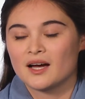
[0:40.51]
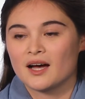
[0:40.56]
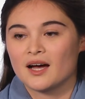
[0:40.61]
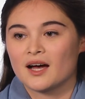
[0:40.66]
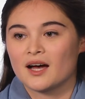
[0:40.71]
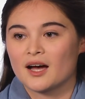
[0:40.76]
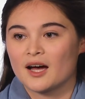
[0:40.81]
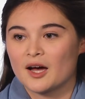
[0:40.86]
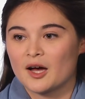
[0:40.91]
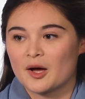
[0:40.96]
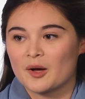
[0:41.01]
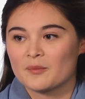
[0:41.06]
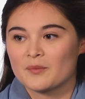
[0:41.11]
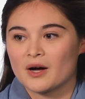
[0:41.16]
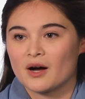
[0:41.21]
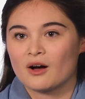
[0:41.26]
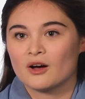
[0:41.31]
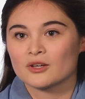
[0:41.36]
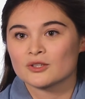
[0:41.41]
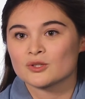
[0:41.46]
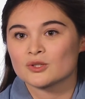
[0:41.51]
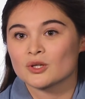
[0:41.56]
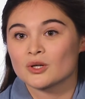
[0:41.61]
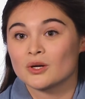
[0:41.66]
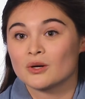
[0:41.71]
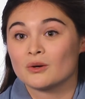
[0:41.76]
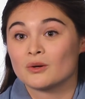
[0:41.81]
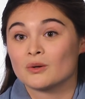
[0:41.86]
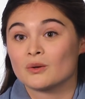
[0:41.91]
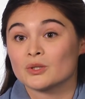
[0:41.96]
Um,
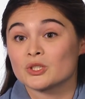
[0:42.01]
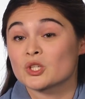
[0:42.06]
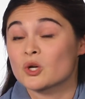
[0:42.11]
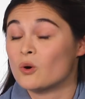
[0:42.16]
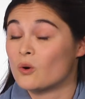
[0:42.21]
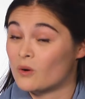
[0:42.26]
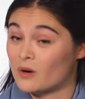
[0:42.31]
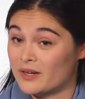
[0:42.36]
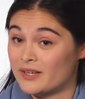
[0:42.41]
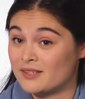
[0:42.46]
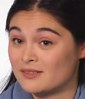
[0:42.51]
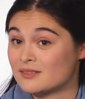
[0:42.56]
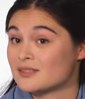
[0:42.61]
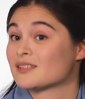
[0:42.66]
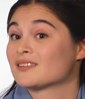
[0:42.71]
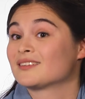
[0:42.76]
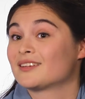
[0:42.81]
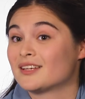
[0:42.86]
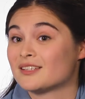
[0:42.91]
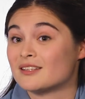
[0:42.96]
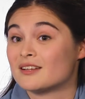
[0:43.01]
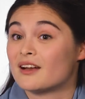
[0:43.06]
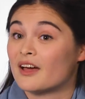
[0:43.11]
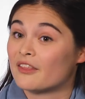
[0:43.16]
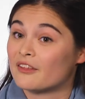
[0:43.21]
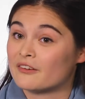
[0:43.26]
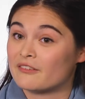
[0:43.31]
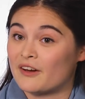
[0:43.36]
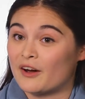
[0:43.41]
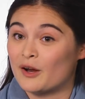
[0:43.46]
also, toys is
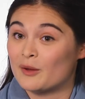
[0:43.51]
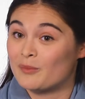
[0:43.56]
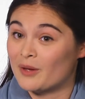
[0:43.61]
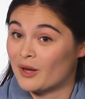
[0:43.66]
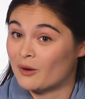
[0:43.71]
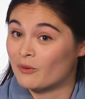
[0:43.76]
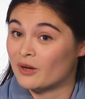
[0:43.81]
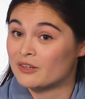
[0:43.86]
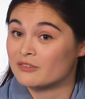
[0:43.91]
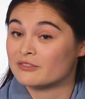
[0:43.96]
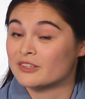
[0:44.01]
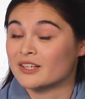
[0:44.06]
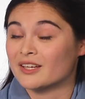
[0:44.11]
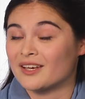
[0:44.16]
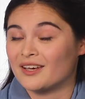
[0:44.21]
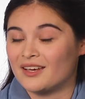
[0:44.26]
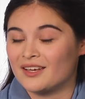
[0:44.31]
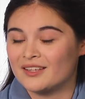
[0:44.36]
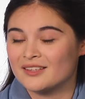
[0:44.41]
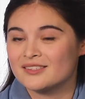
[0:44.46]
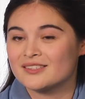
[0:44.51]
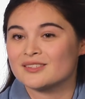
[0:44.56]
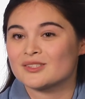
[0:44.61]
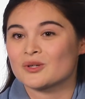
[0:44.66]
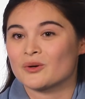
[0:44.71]
another very big one for kids.